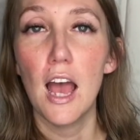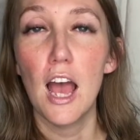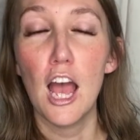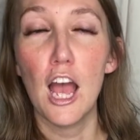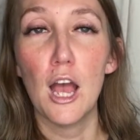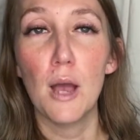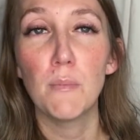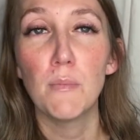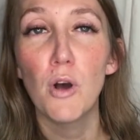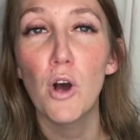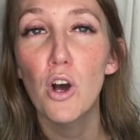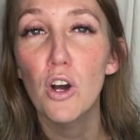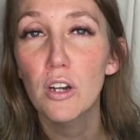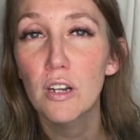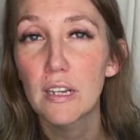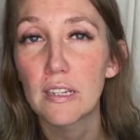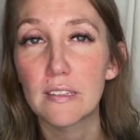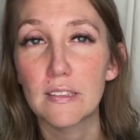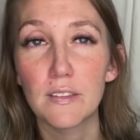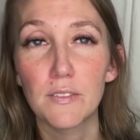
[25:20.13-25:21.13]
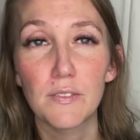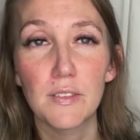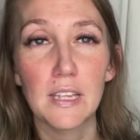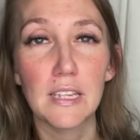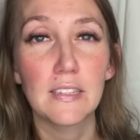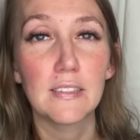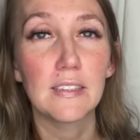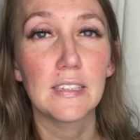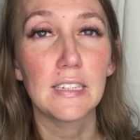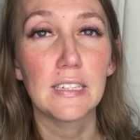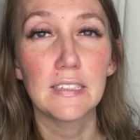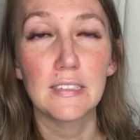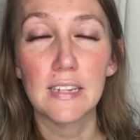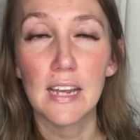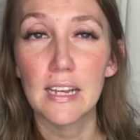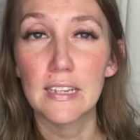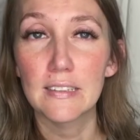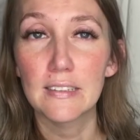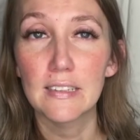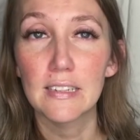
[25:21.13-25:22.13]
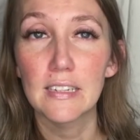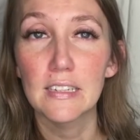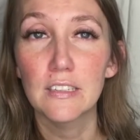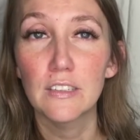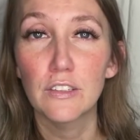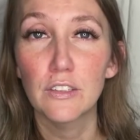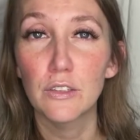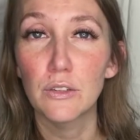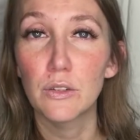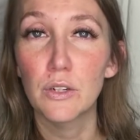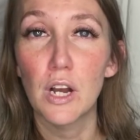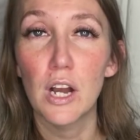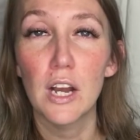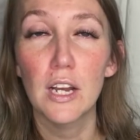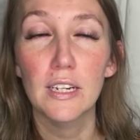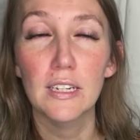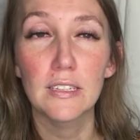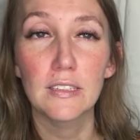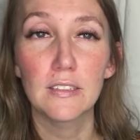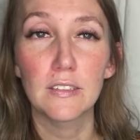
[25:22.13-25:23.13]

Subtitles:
all kinds of things, and it ties it into God and